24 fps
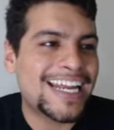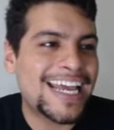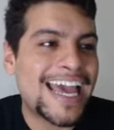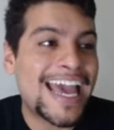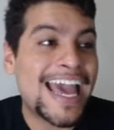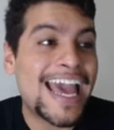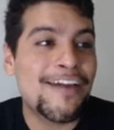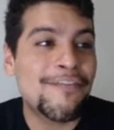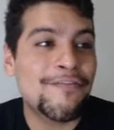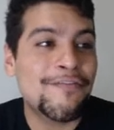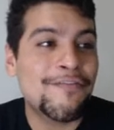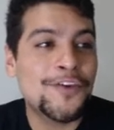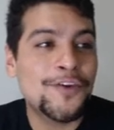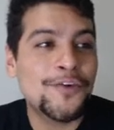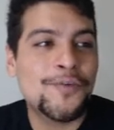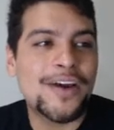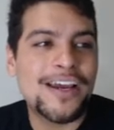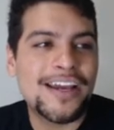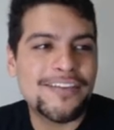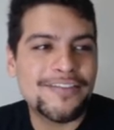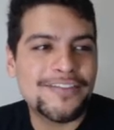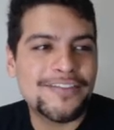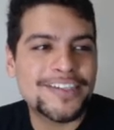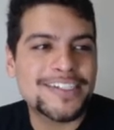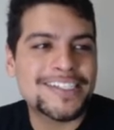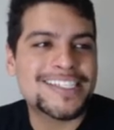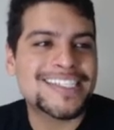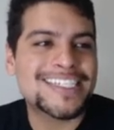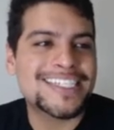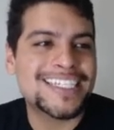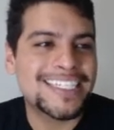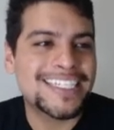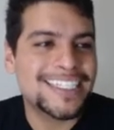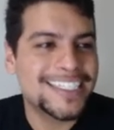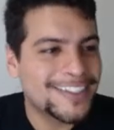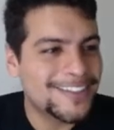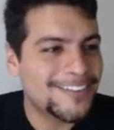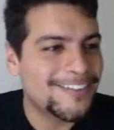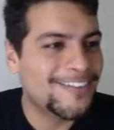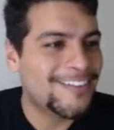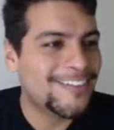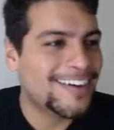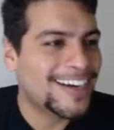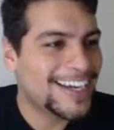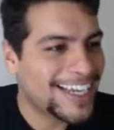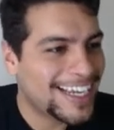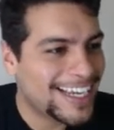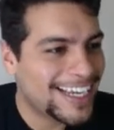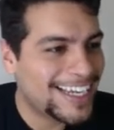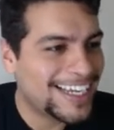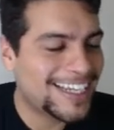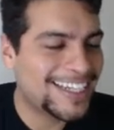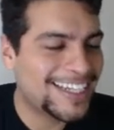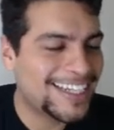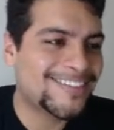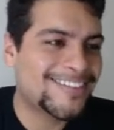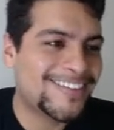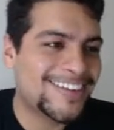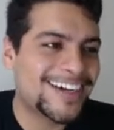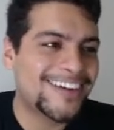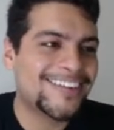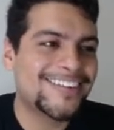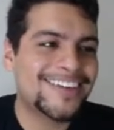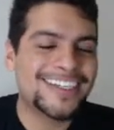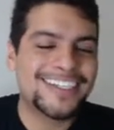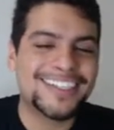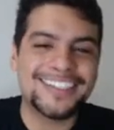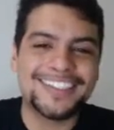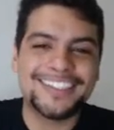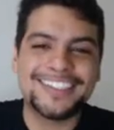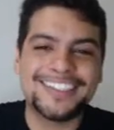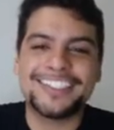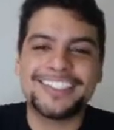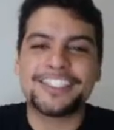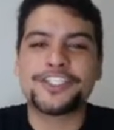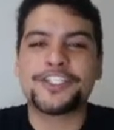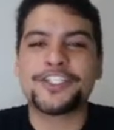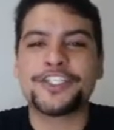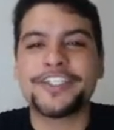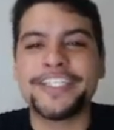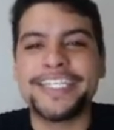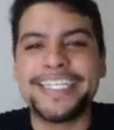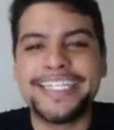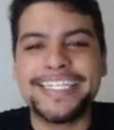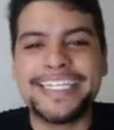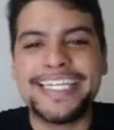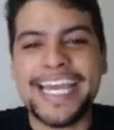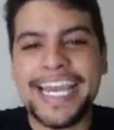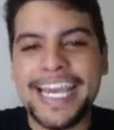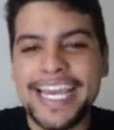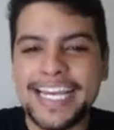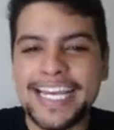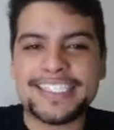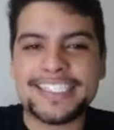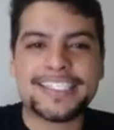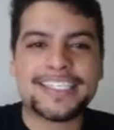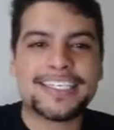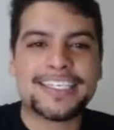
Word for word: Have you ever seen the rain? Very good. dance,